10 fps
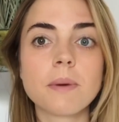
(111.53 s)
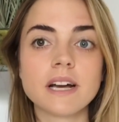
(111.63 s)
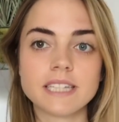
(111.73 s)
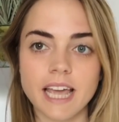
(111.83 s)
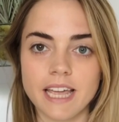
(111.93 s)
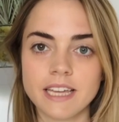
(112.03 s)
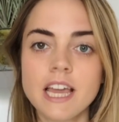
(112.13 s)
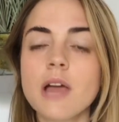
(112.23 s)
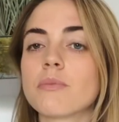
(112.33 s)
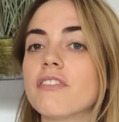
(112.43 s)
per day,
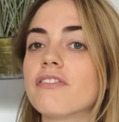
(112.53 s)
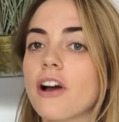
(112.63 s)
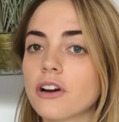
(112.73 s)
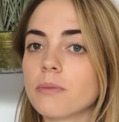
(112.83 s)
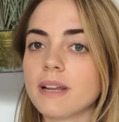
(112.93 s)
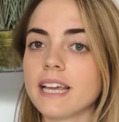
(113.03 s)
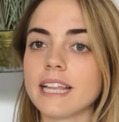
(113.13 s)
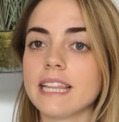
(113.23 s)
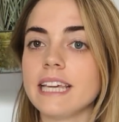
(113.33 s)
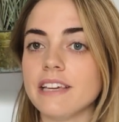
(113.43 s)
preferably
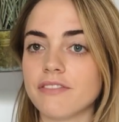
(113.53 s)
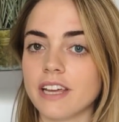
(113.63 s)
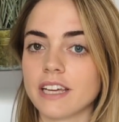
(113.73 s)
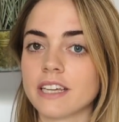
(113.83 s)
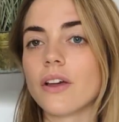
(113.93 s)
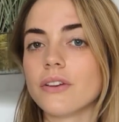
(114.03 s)
in the evening.